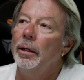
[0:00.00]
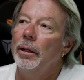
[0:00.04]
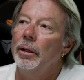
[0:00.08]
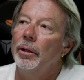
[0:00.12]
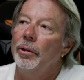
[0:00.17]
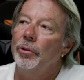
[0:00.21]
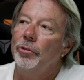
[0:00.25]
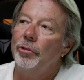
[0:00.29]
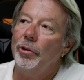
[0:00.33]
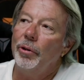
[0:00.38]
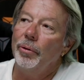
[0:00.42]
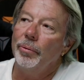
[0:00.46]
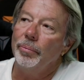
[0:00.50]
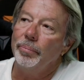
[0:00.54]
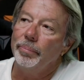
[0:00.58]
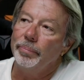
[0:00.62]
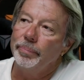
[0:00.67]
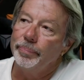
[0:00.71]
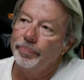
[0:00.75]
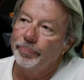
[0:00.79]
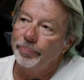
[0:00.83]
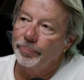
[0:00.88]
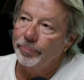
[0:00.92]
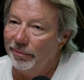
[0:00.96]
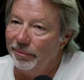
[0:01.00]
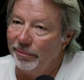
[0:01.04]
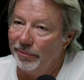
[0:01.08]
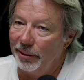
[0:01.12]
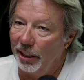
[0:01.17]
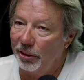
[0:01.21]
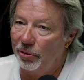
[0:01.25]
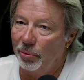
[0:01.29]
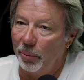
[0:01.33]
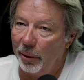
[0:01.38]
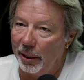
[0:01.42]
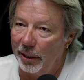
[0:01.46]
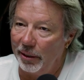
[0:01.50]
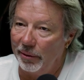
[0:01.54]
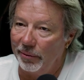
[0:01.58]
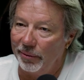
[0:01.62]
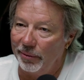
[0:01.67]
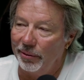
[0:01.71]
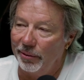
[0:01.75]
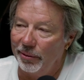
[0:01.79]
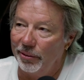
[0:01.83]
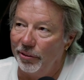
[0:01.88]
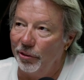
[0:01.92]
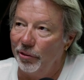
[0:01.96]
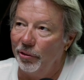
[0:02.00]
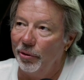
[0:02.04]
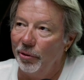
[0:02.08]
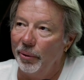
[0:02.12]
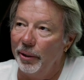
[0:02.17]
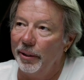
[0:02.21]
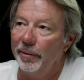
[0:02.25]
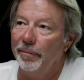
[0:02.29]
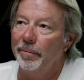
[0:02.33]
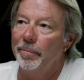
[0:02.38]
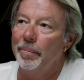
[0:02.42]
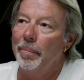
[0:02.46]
So next way to do it